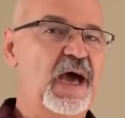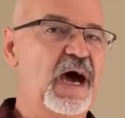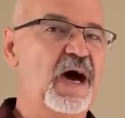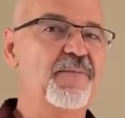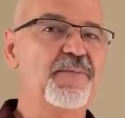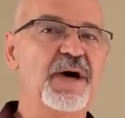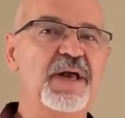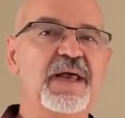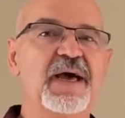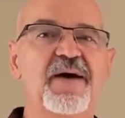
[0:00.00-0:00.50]
How
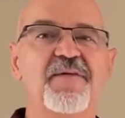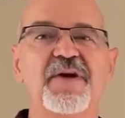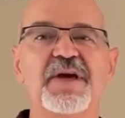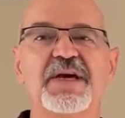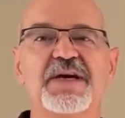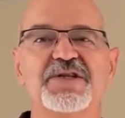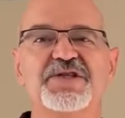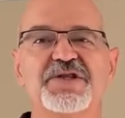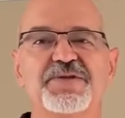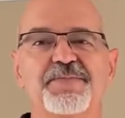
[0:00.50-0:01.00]
about having
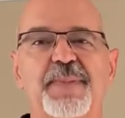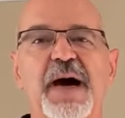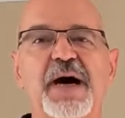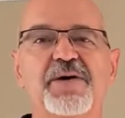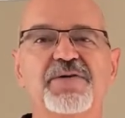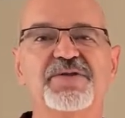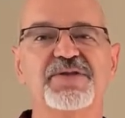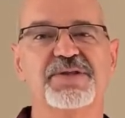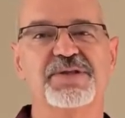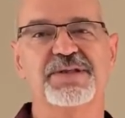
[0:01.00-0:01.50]
a
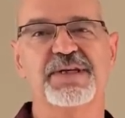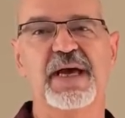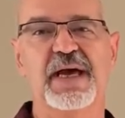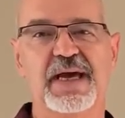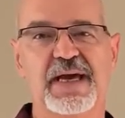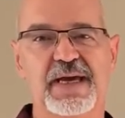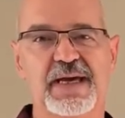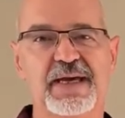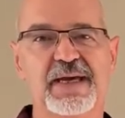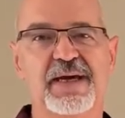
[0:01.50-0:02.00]
spouse
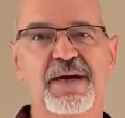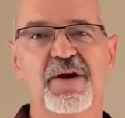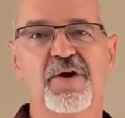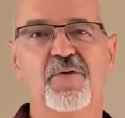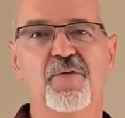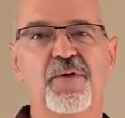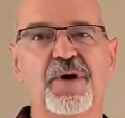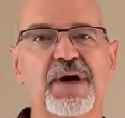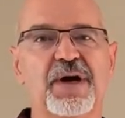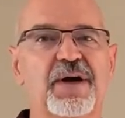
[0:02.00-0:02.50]
day
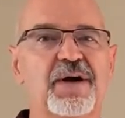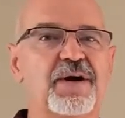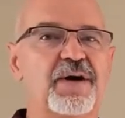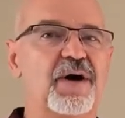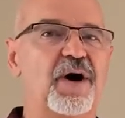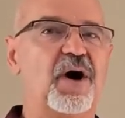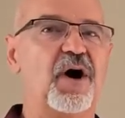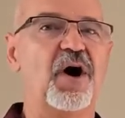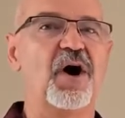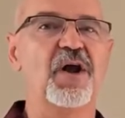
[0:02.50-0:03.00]

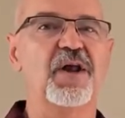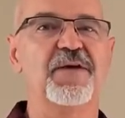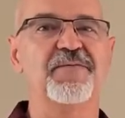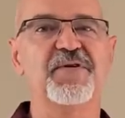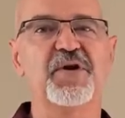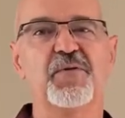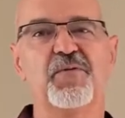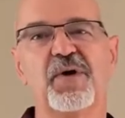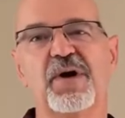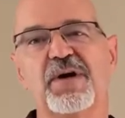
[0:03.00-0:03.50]
where all of
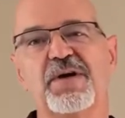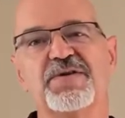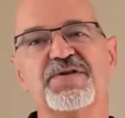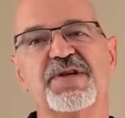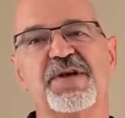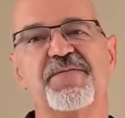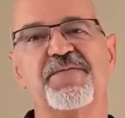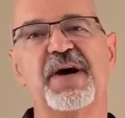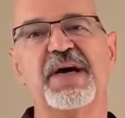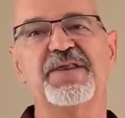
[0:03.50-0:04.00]
your workers
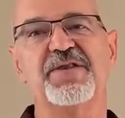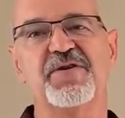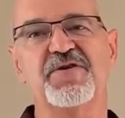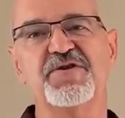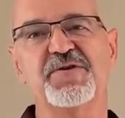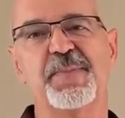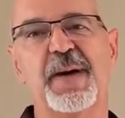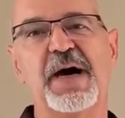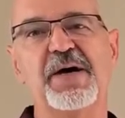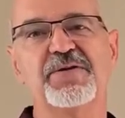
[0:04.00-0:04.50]
invite their
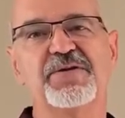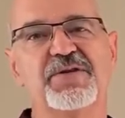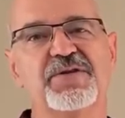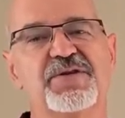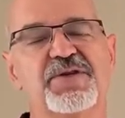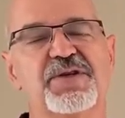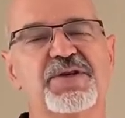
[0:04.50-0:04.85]
spouses